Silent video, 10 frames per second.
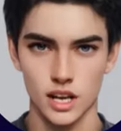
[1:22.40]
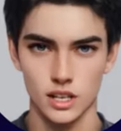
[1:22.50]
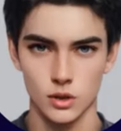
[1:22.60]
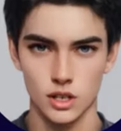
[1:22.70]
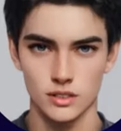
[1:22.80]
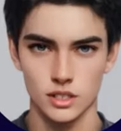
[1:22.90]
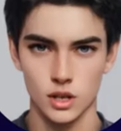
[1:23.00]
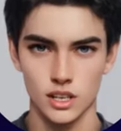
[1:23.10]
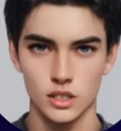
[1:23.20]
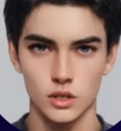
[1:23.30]
Hello
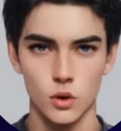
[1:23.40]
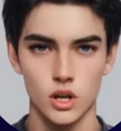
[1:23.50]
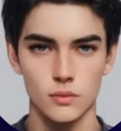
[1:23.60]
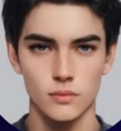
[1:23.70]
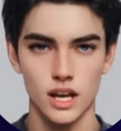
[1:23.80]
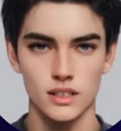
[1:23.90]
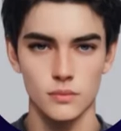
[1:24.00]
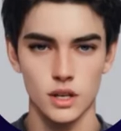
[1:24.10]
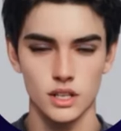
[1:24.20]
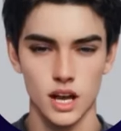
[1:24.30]
everyone, welcome back
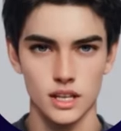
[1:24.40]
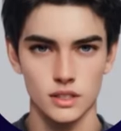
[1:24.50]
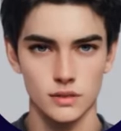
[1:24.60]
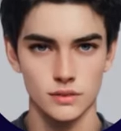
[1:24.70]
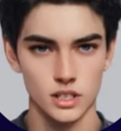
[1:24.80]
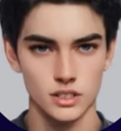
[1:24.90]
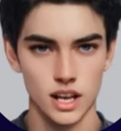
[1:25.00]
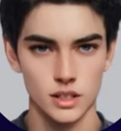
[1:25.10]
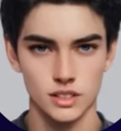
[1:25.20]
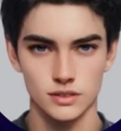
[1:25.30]
to my channel, on
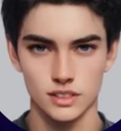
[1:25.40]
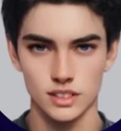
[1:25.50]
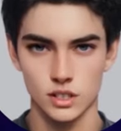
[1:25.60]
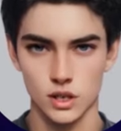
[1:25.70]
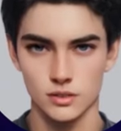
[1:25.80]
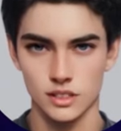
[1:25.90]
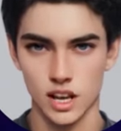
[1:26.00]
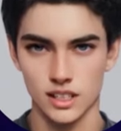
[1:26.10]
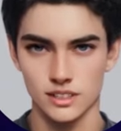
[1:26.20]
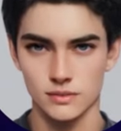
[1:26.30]
Depths of Stoic
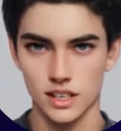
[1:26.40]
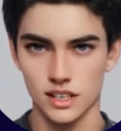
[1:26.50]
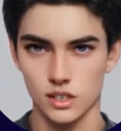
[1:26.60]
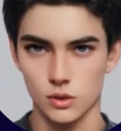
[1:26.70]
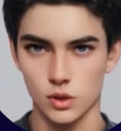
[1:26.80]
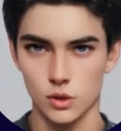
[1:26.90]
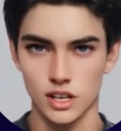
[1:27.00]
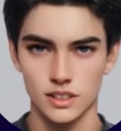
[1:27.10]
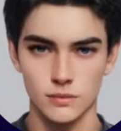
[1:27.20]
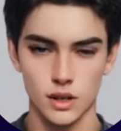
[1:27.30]
Philosophy, where
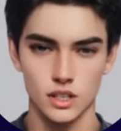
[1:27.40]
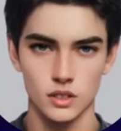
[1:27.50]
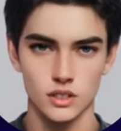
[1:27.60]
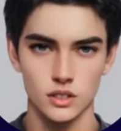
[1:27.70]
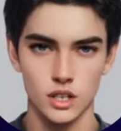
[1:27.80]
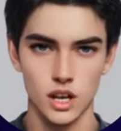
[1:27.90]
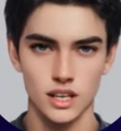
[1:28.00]
wisdom echoes through the